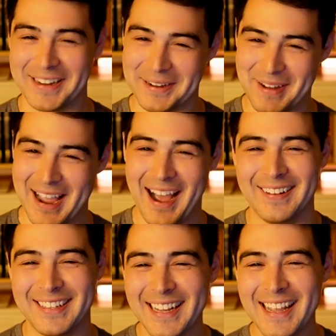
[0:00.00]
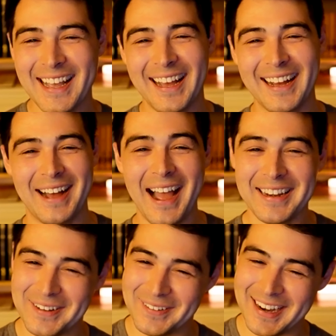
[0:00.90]
about. Uh, mm-hmm. I
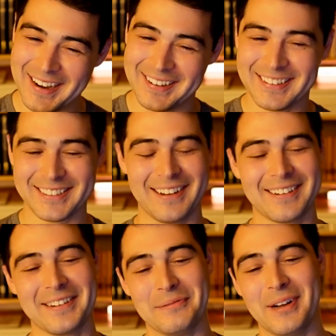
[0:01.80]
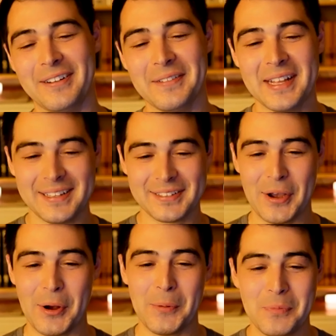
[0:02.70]
know what Aaron is talking about."
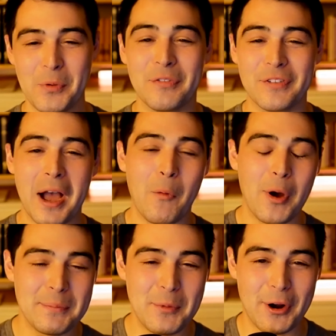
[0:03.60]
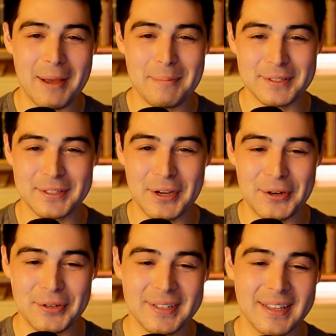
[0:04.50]
So we've got one more
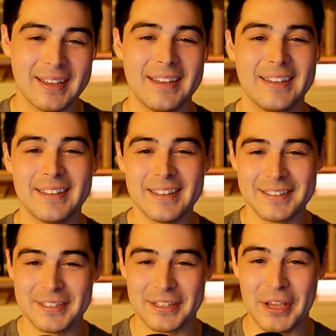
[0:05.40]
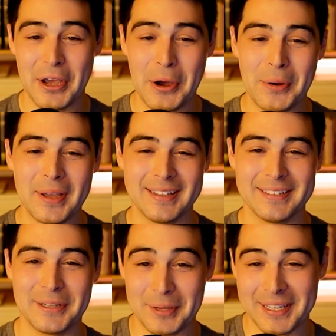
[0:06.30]
episode uh, to go
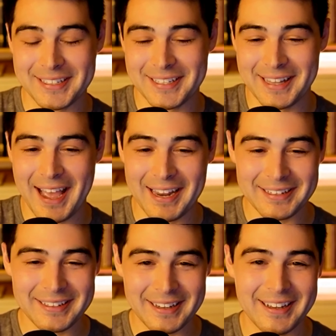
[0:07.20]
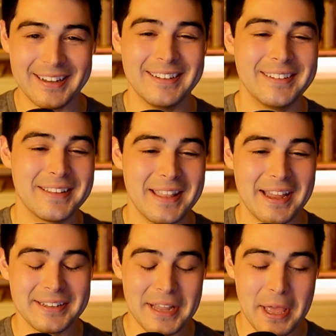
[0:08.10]
until we get to that uh,
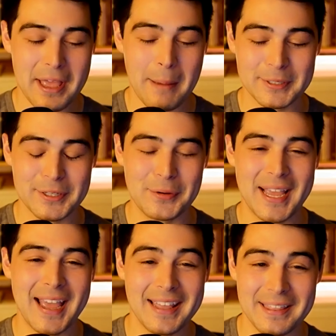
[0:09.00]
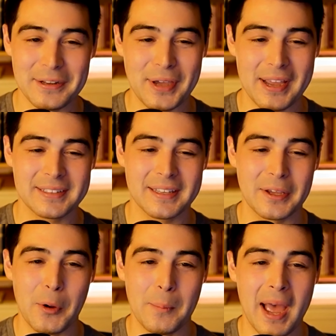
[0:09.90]
that episode 10 and then you guys can
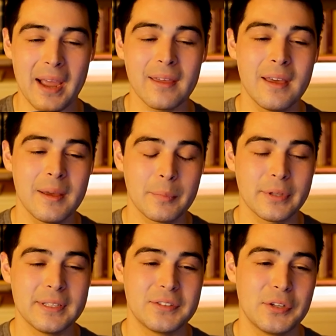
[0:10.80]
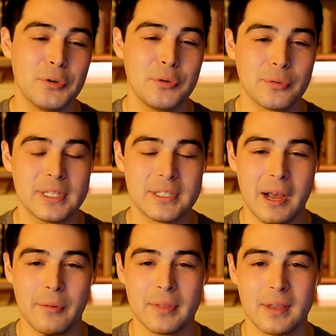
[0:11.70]
go back please do reach
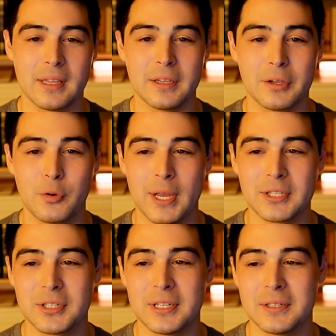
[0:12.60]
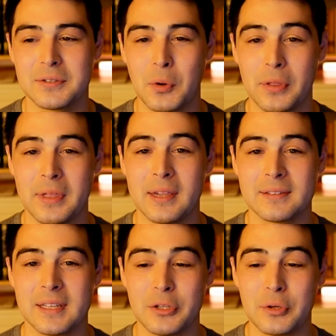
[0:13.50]
out with any questions or things
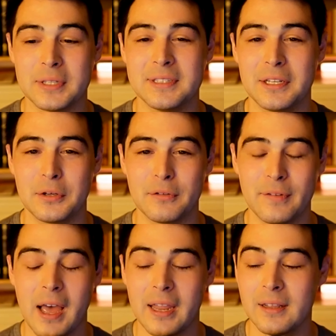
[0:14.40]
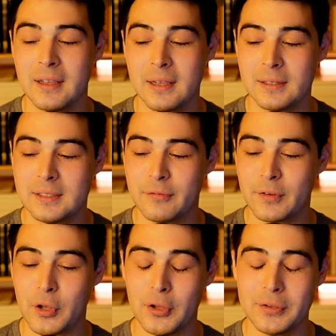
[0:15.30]
that you continue to find
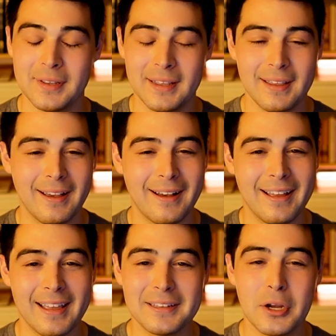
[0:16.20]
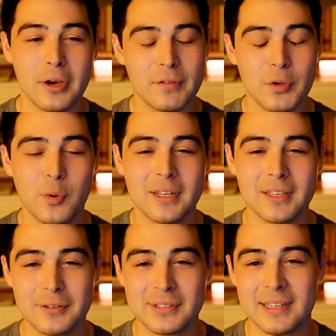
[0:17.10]
difficult uh, and you know if you want to
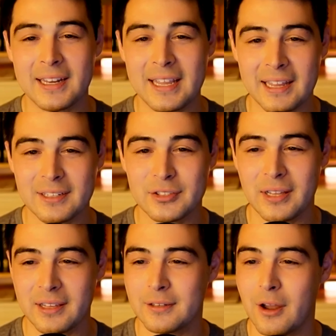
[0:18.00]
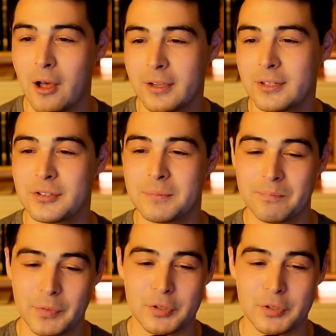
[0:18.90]
go study angelic knowledge there's